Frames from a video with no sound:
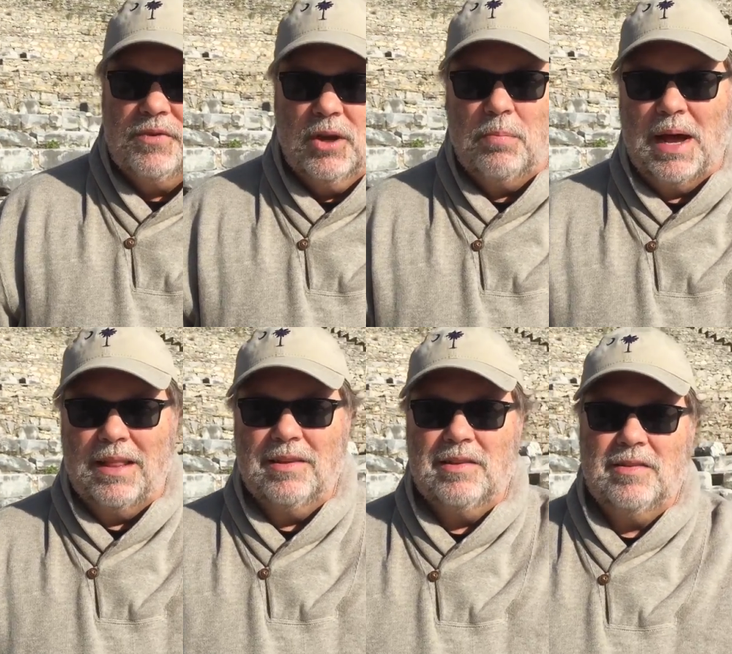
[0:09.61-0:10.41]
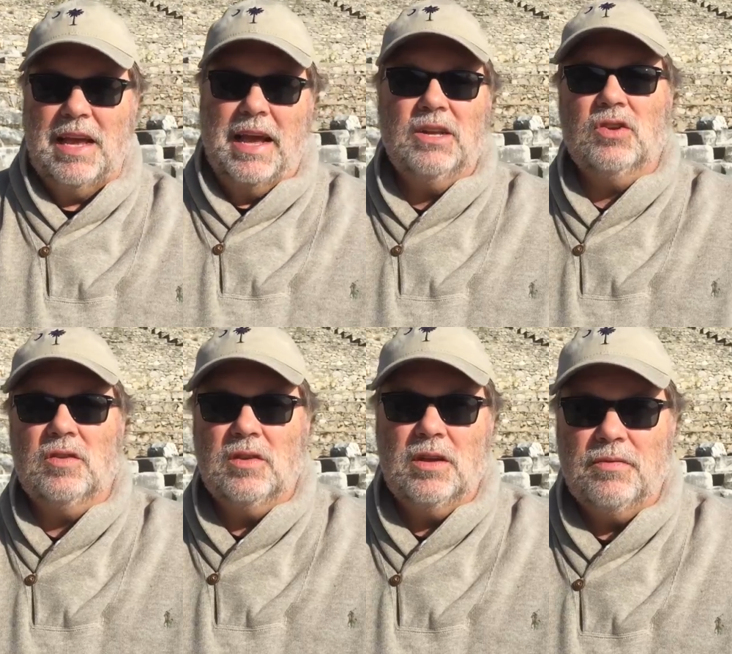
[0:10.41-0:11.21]
Philippi. This is the
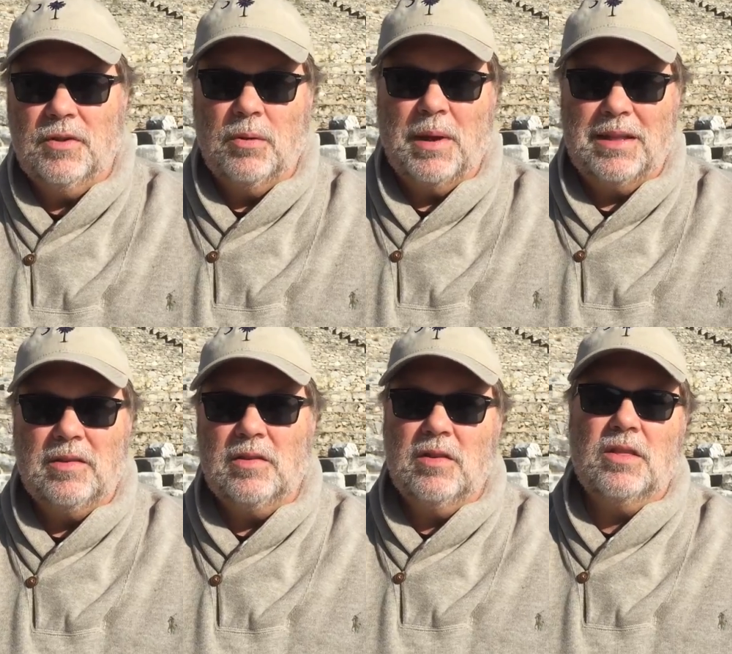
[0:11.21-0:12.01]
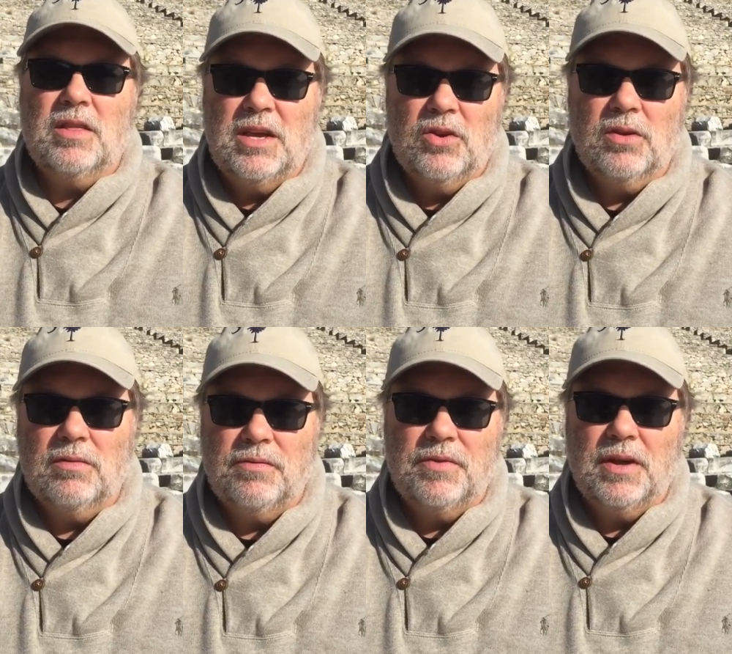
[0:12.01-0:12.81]
ancient city of Philippi. This is the
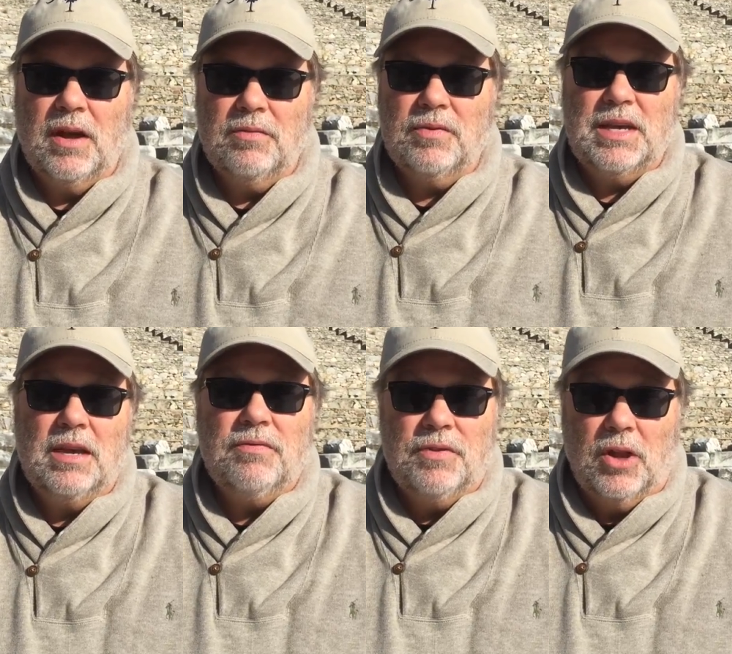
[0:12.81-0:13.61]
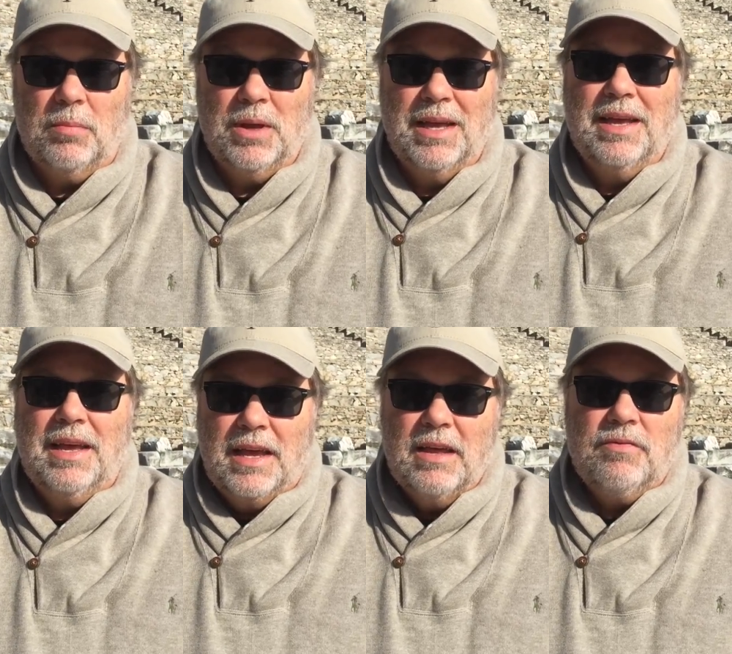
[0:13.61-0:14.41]
theater of King Philip
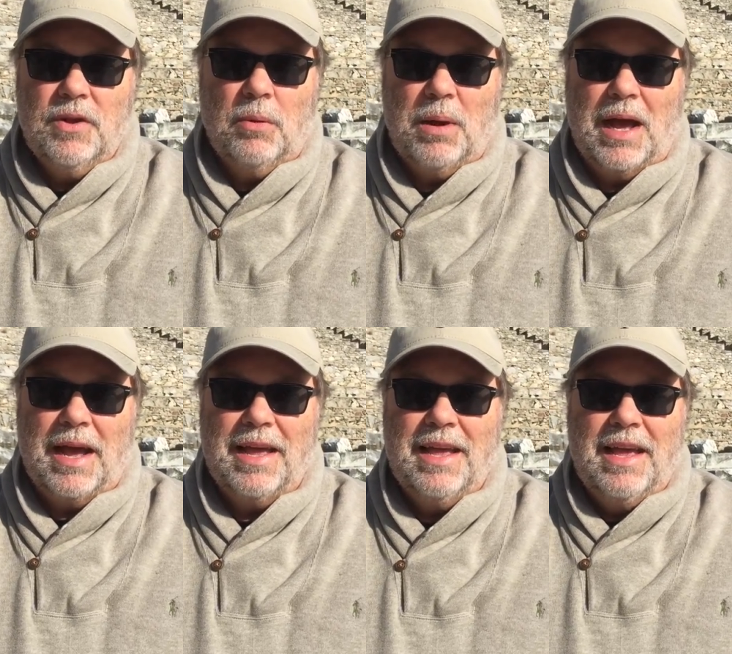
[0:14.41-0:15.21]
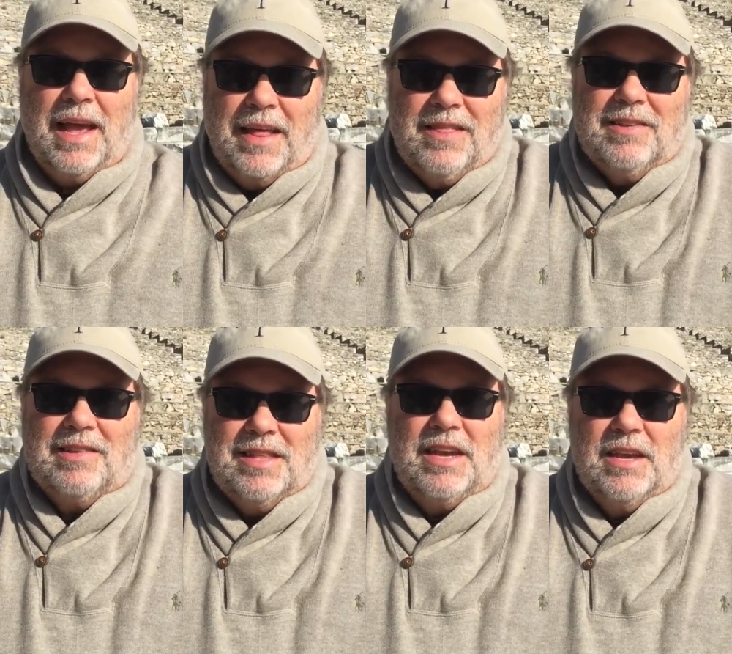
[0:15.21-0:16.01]
in Philippi. And
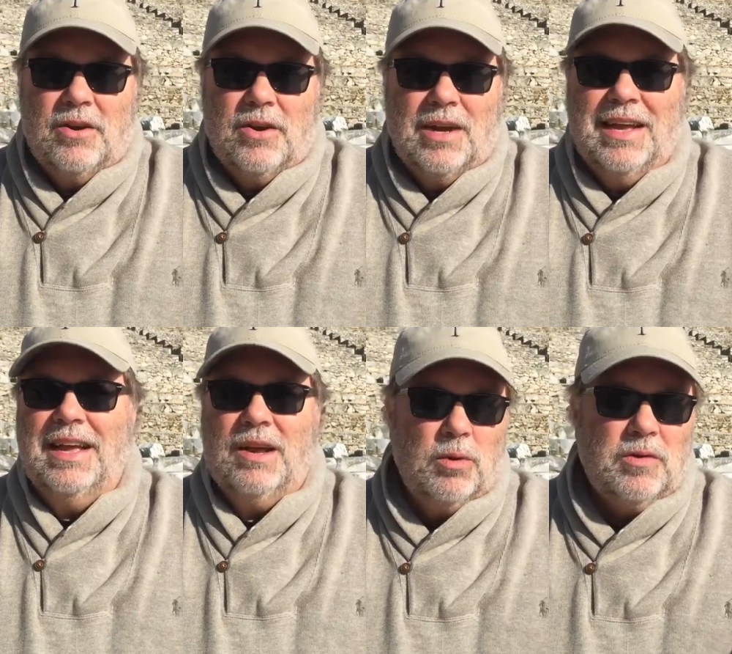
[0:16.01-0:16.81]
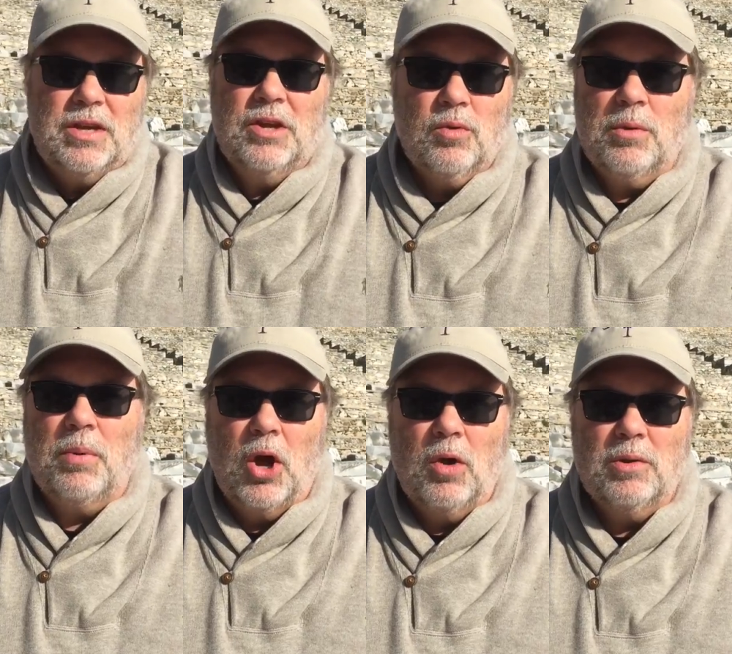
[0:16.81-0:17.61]
this theater was here
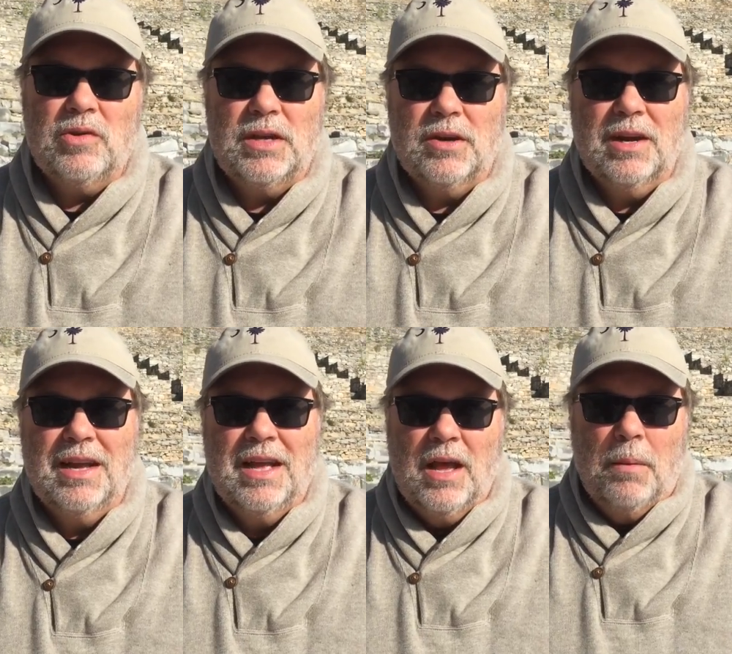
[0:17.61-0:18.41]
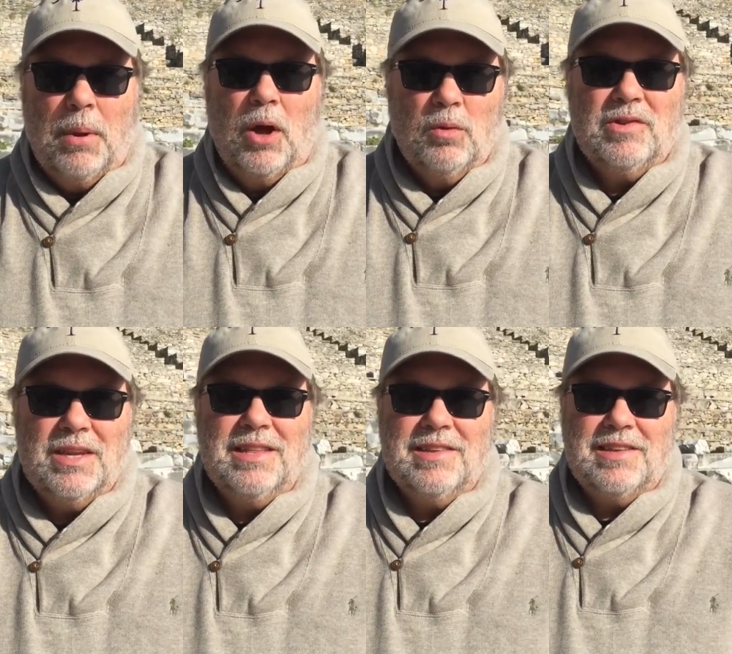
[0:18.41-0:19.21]
when Paul was here. Paul was
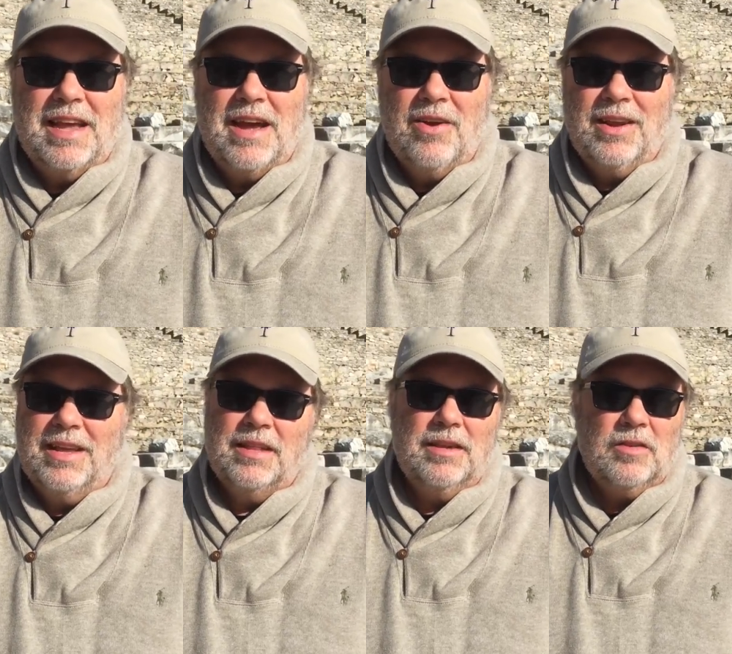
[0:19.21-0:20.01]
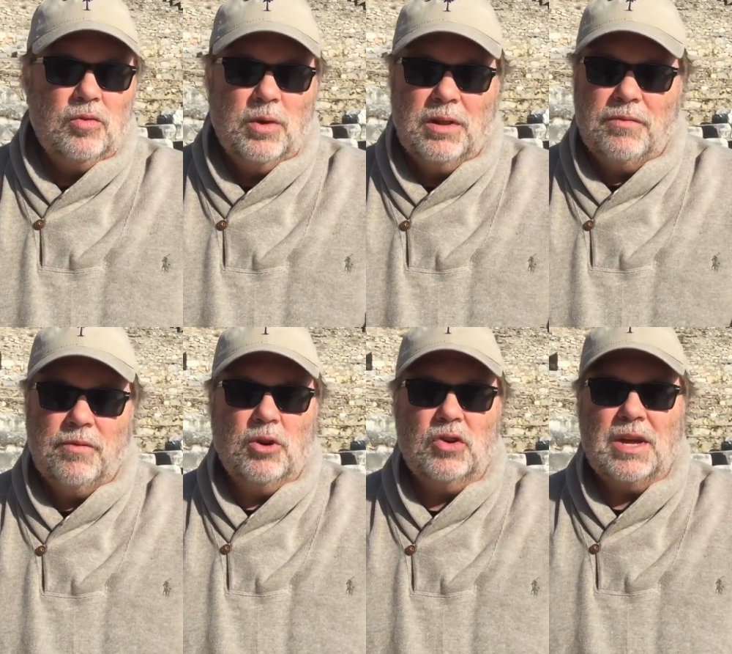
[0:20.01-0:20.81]
in this town. This is where the
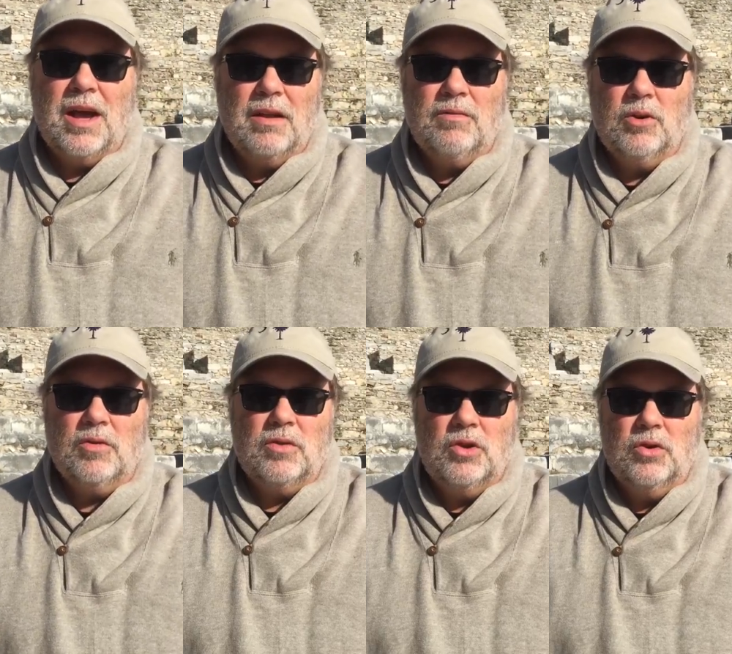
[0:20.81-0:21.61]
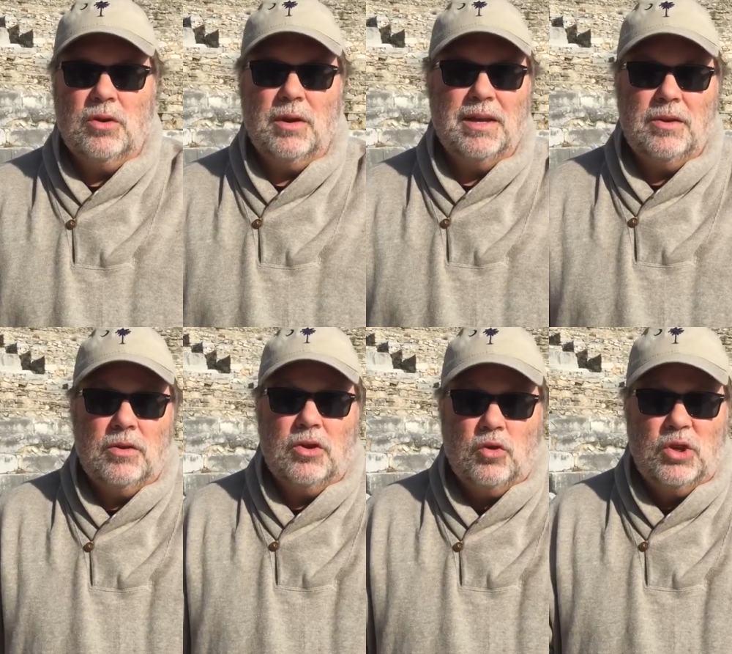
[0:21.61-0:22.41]
first converts to Europe
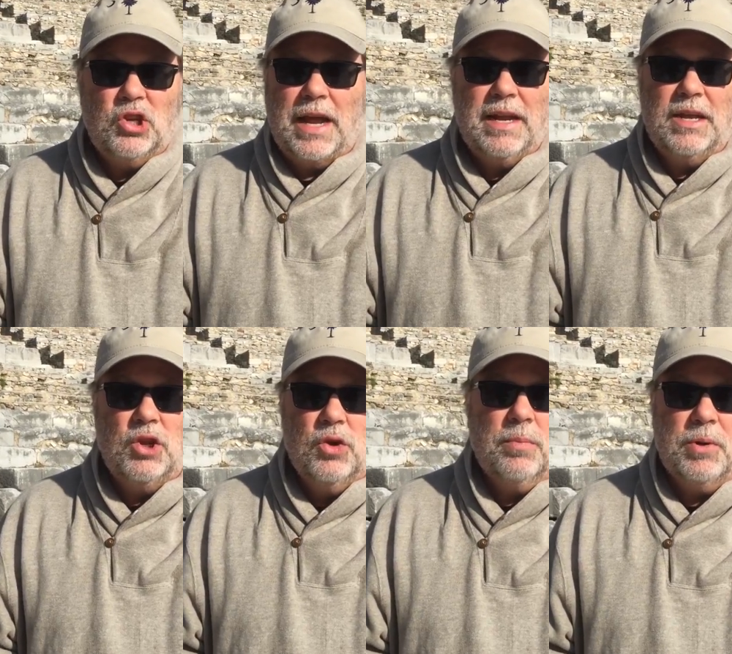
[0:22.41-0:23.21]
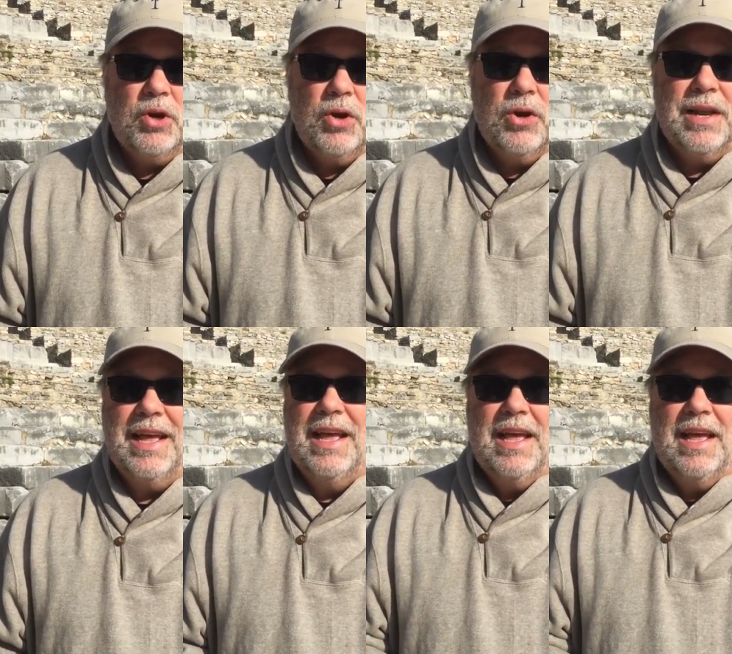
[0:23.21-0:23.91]
and to Christianity in Europe occurred.